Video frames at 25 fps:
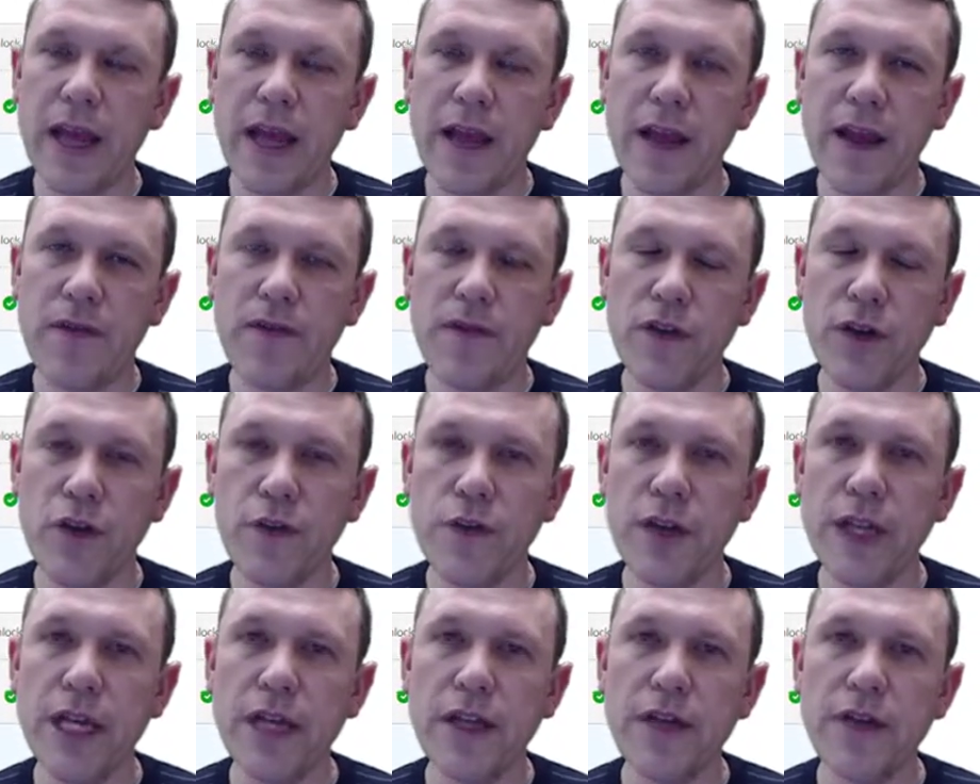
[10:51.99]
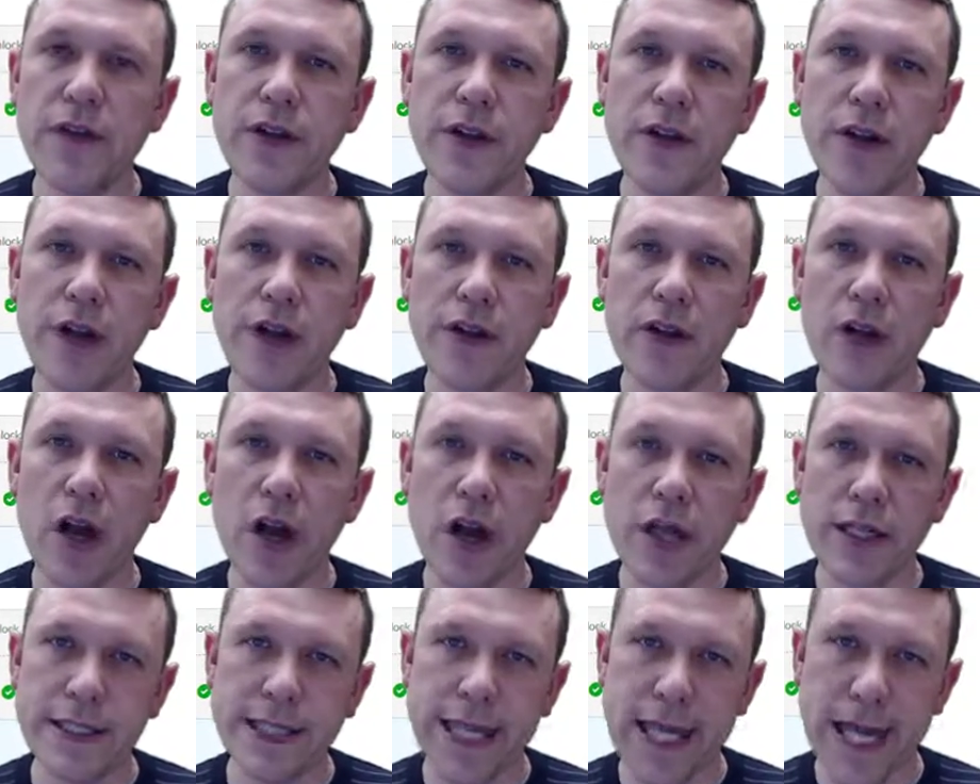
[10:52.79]
If you need to
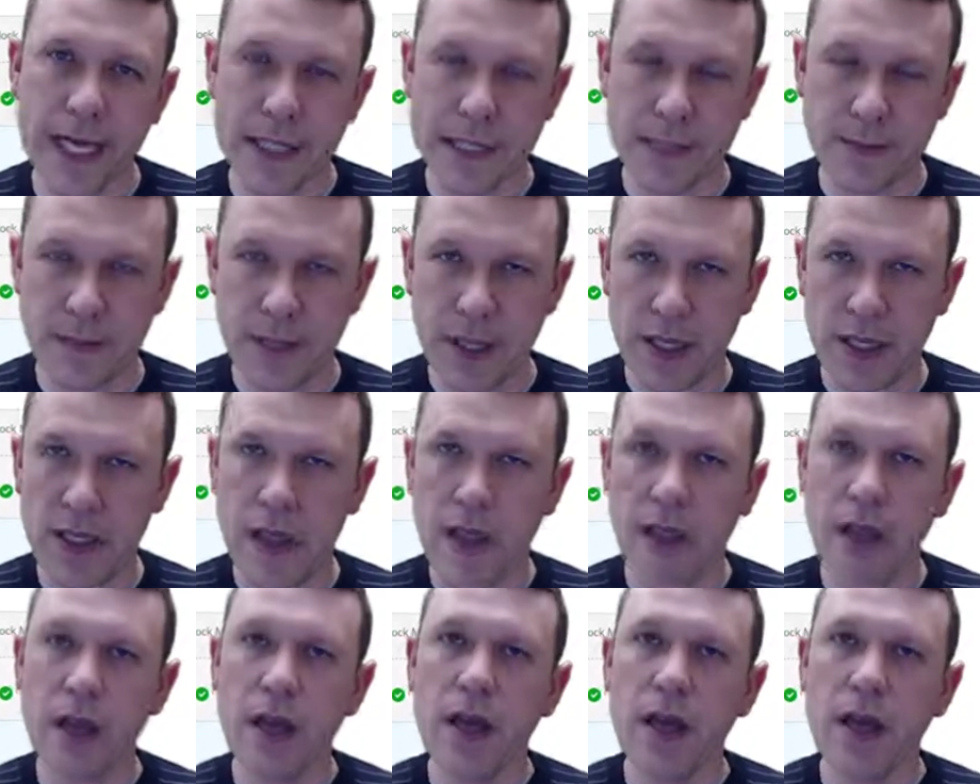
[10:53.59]
contact me,